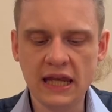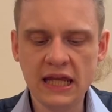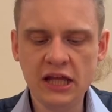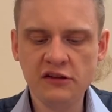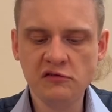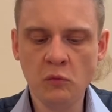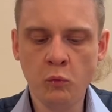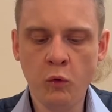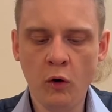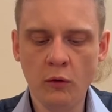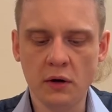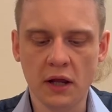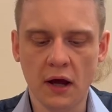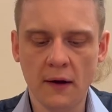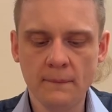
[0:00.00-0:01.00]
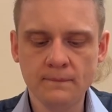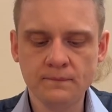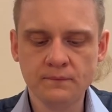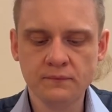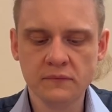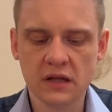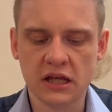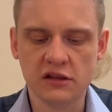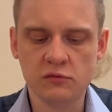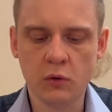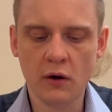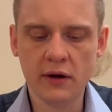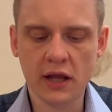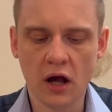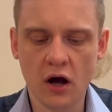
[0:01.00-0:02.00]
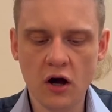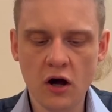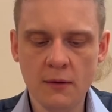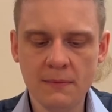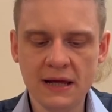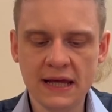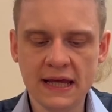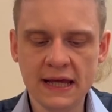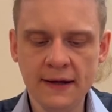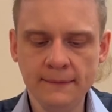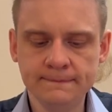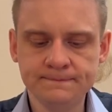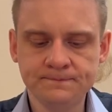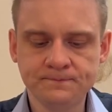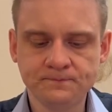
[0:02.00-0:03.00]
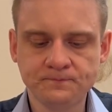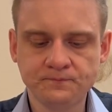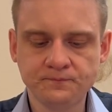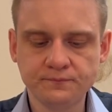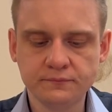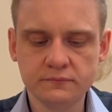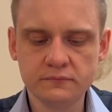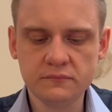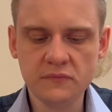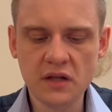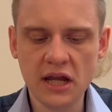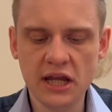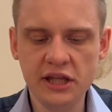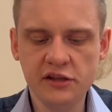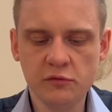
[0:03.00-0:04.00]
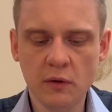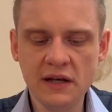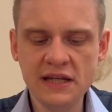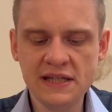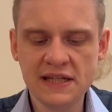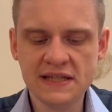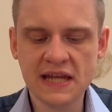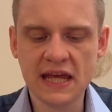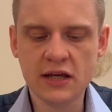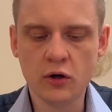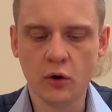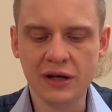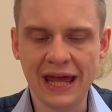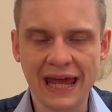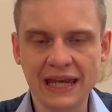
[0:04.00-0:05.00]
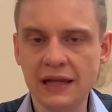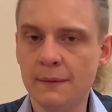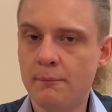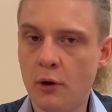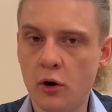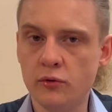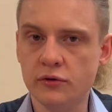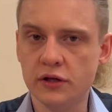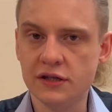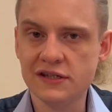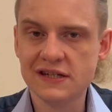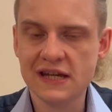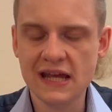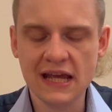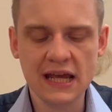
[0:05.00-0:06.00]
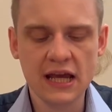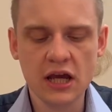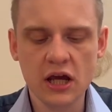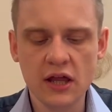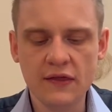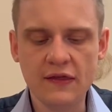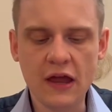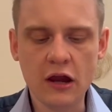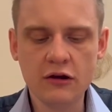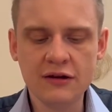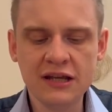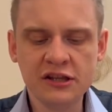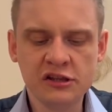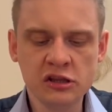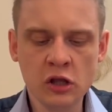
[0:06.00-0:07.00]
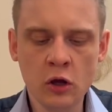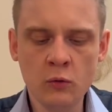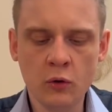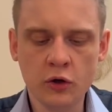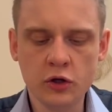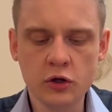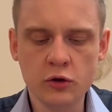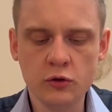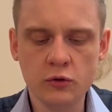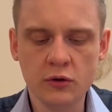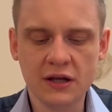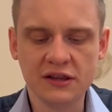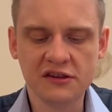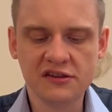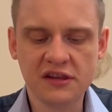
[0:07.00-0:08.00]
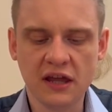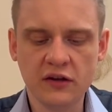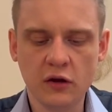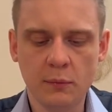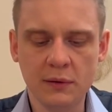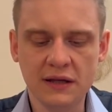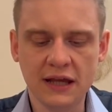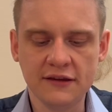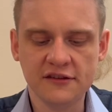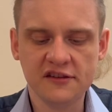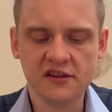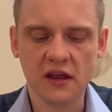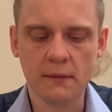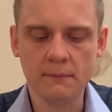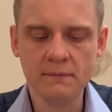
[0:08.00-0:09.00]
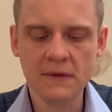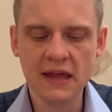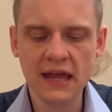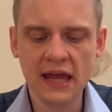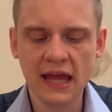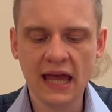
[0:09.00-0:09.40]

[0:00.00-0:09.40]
And he is a warrior. He's wearing armor here. He's ready to take on any opponent. There is no one who can stand up against him.